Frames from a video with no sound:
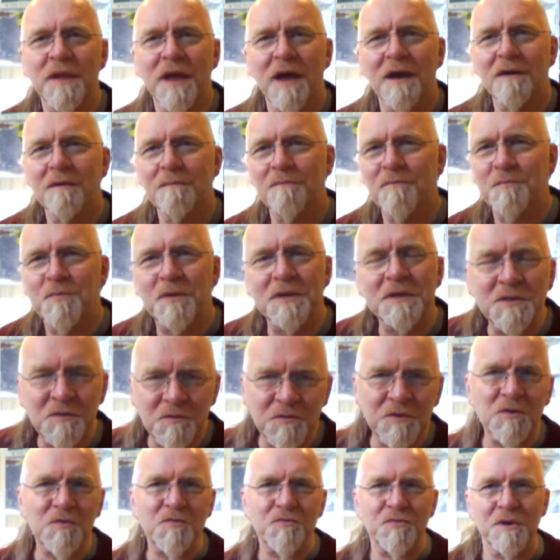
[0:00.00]
Now, please
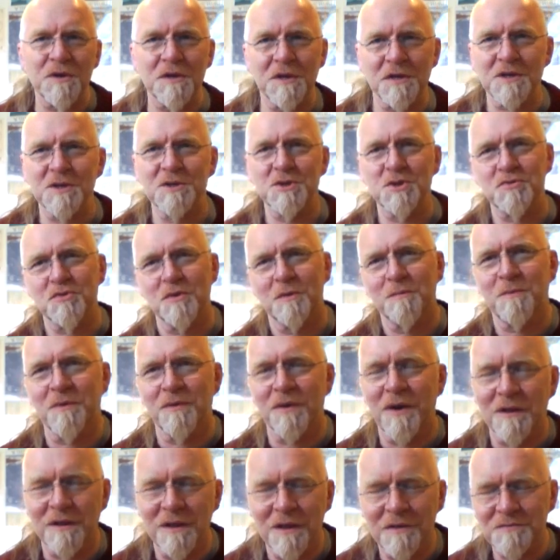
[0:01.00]
feel free to
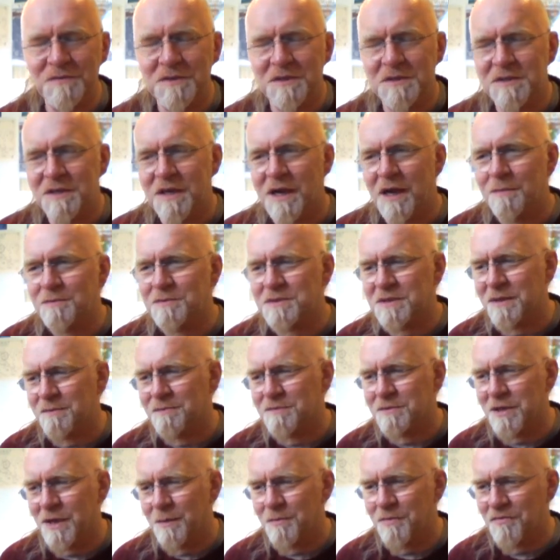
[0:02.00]
contribute. I'd love to set up
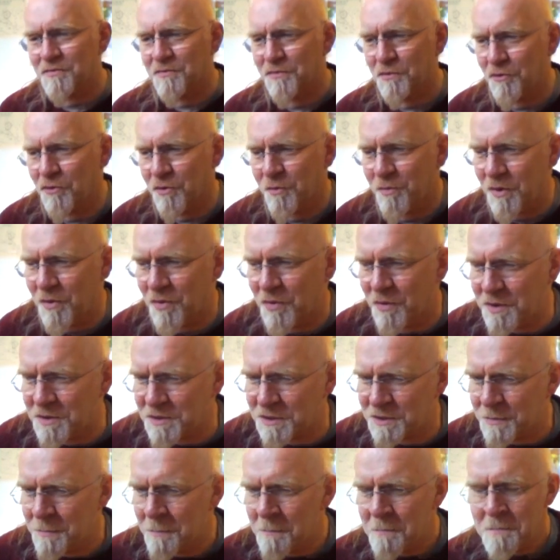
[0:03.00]
some type of forum on
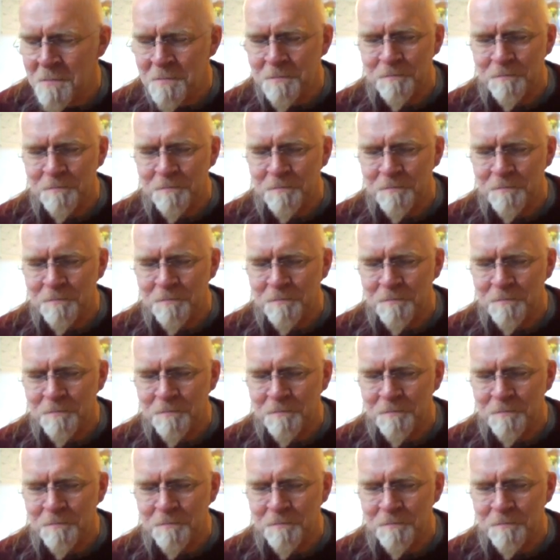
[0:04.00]
this.